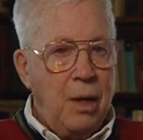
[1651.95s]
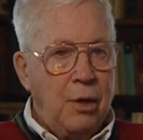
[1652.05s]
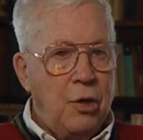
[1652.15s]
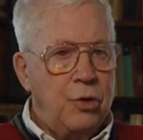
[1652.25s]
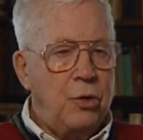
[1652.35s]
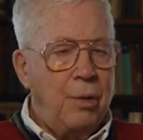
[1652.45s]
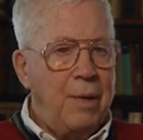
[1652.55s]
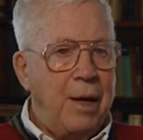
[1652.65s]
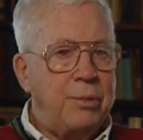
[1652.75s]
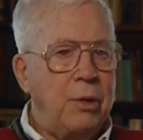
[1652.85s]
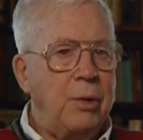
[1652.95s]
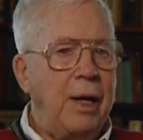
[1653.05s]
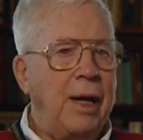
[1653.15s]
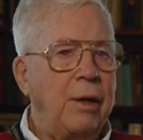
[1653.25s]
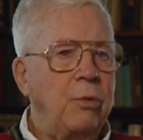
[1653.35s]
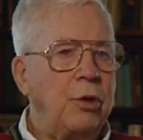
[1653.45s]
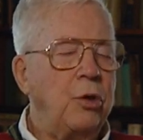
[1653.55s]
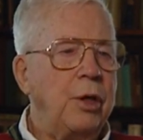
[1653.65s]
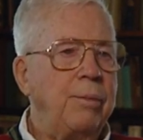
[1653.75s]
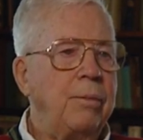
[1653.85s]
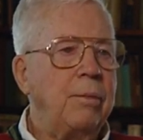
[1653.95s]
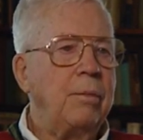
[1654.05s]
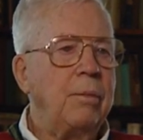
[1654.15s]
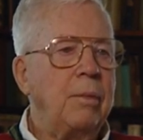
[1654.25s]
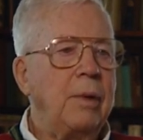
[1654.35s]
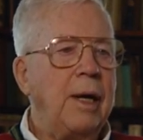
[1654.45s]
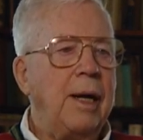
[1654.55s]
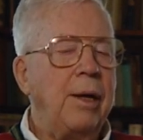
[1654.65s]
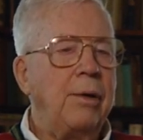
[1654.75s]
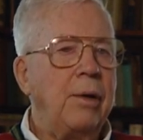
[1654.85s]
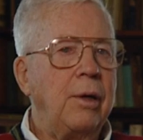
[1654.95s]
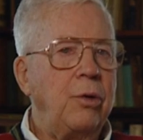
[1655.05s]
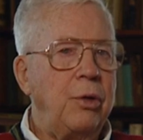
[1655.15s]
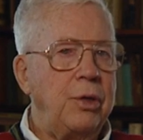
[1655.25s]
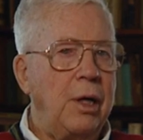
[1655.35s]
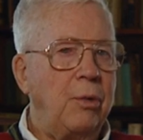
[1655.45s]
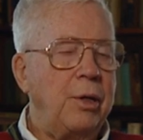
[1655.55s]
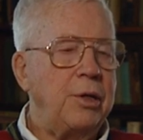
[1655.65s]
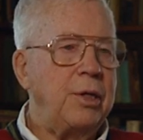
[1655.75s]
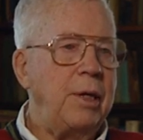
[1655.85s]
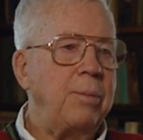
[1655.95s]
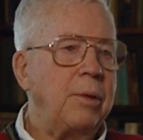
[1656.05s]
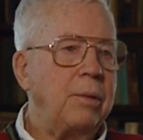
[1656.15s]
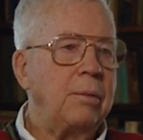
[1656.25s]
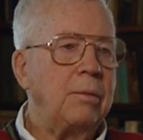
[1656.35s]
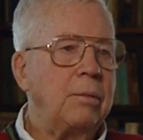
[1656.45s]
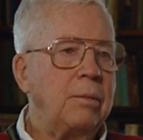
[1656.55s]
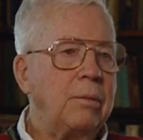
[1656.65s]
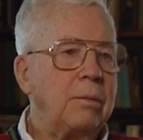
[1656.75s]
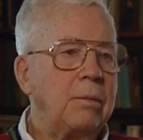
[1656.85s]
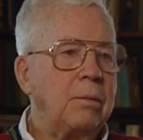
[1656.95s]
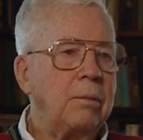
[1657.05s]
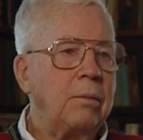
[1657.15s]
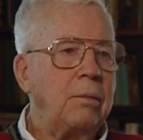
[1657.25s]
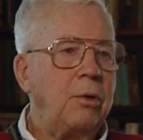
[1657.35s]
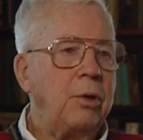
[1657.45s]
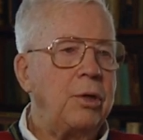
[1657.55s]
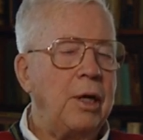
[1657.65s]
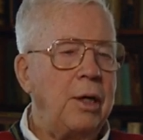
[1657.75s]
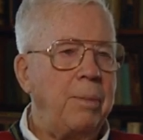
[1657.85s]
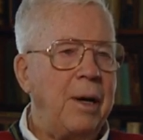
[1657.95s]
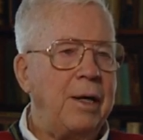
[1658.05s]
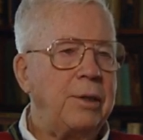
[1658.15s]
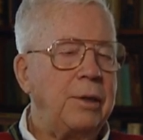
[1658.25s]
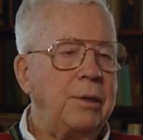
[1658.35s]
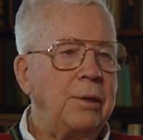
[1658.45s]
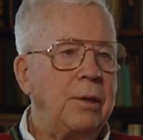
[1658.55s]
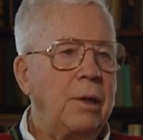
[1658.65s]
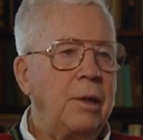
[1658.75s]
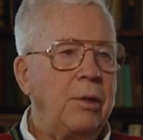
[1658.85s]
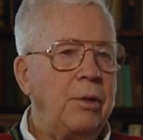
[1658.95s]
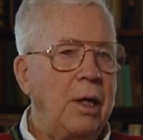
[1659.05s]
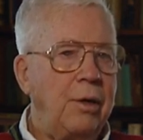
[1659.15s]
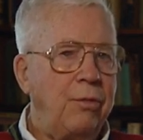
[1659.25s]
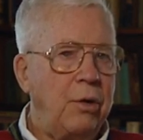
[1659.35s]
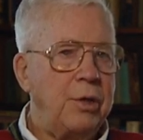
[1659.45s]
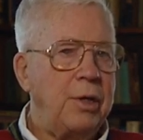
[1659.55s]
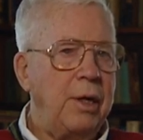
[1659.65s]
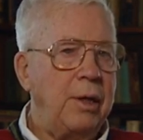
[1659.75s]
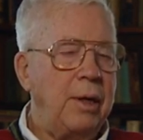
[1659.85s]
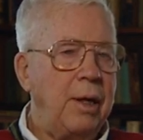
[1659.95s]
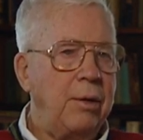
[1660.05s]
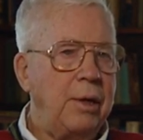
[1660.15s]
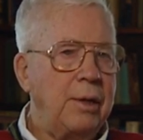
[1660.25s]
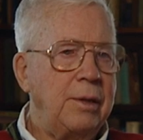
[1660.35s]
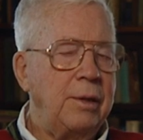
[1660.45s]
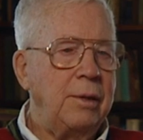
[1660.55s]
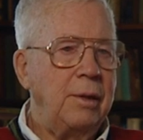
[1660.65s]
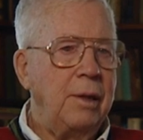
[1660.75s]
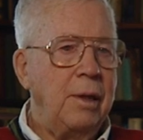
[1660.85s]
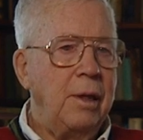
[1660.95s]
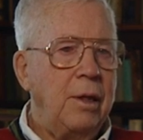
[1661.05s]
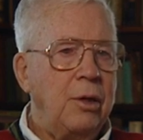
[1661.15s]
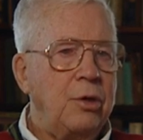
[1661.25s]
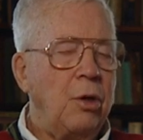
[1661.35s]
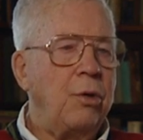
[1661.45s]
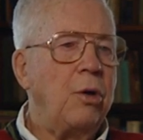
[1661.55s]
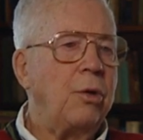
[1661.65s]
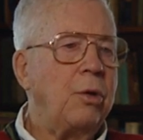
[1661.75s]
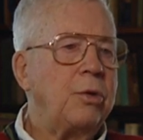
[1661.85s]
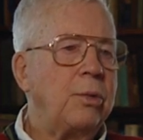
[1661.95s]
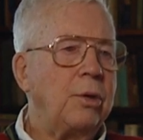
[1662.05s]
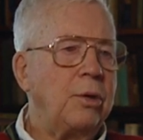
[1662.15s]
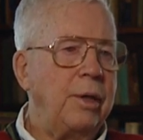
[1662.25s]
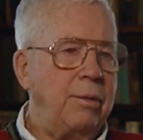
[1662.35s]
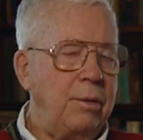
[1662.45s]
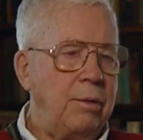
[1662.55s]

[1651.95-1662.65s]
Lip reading: Contour maps that we had were good, and you could tell where the steep, you could tell your passes, tell your forested areas. So no, those were good.